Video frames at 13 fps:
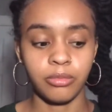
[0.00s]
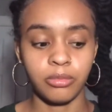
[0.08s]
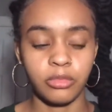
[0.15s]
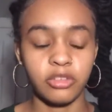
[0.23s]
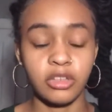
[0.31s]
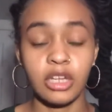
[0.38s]

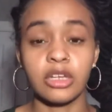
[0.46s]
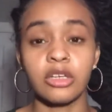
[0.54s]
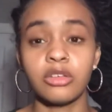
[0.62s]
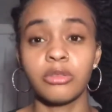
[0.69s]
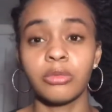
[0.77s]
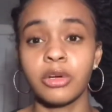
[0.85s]

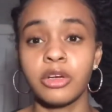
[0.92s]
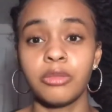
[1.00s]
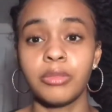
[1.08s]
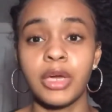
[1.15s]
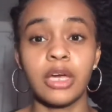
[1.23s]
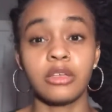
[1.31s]
setting to where you
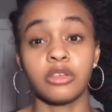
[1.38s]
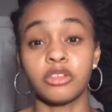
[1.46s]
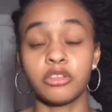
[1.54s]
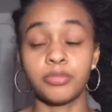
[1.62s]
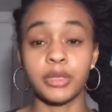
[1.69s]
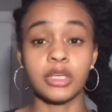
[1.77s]
may have to
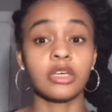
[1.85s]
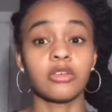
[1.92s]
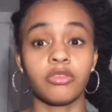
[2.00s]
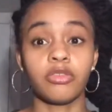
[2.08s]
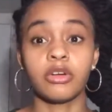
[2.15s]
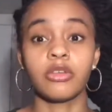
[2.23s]
speak
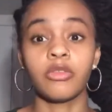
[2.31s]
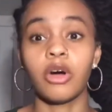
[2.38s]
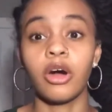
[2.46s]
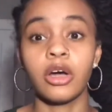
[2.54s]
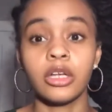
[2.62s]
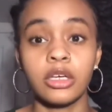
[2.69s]
in front of an
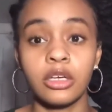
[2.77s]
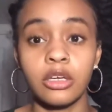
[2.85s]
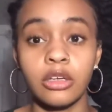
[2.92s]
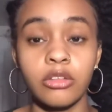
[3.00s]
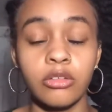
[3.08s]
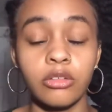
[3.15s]

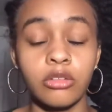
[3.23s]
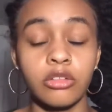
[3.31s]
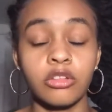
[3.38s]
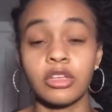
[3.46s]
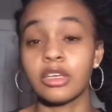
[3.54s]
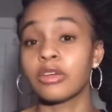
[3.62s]
audience or to
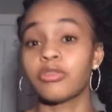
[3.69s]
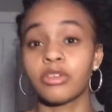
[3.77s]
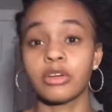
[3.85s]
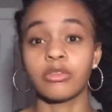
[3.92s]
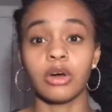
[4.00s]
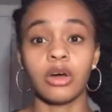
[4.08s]
sing in
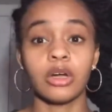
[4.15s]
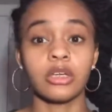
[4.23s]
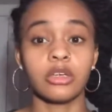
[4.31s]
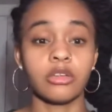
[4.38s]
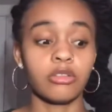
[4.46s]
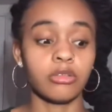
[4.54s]
front of an
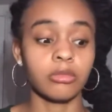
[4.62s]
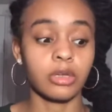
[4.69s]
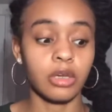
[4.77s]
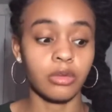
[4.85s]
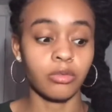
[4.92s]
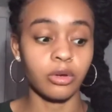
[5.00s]
audience or
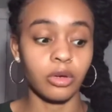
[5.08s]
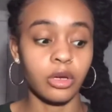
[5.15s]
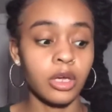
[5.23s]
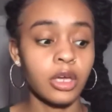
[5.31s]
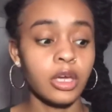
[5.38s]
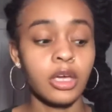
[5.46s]
whatever.
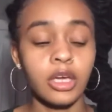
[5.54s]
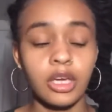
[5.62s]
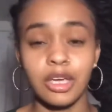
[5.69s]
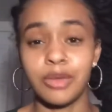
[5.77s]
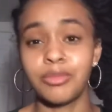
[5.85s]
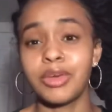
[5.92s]

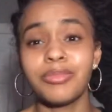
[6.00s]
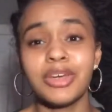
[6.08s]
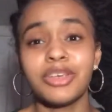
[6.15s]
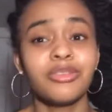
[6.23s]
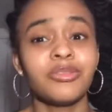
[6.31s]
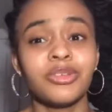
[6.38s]
It may
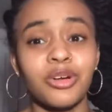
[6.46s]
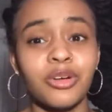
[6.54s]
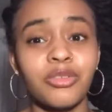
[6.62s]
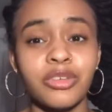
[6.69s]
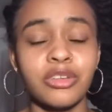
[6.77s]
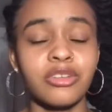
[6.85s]
make you
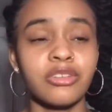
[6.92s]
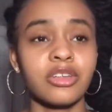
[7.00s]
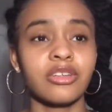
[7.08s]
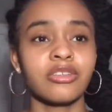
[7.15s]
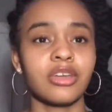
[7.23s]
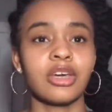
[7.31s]
nervous
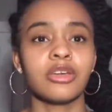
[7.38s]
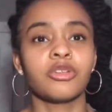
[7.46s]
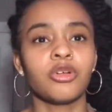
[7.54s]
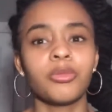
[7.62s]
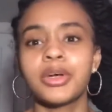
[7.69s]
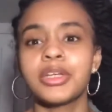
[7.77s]
because, like,
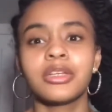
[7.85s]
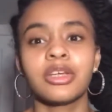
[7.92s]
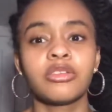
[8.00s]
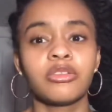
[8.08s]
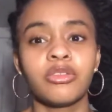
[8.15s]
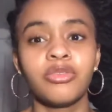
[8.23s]
nobody
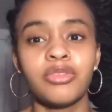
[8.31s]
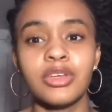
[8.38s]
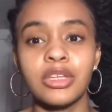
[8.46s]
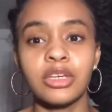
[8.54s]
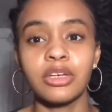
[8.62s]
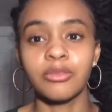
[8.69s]
likes the
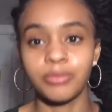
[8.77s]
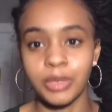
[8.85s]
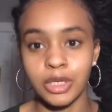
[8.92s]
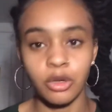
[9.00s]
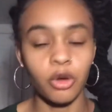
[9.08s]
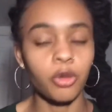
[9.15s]
feeling of
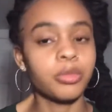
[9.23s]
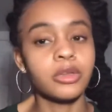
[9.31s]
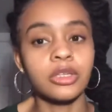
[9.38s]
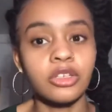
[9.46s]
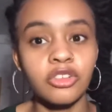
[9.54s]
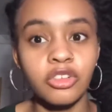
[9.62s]
being
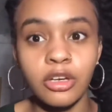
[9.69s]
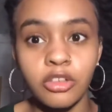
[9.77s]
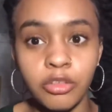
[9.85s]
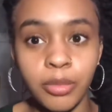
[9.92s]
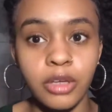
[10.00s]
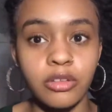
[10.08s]
openly
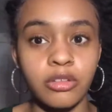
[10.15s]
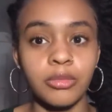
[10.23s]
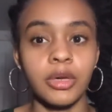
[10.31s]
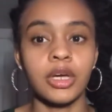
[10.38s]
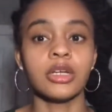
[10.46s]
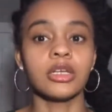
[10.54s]
judged by
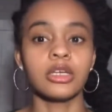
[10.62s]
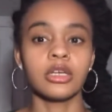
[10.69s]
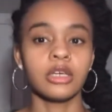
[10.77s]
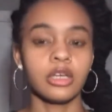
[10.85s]
somebody.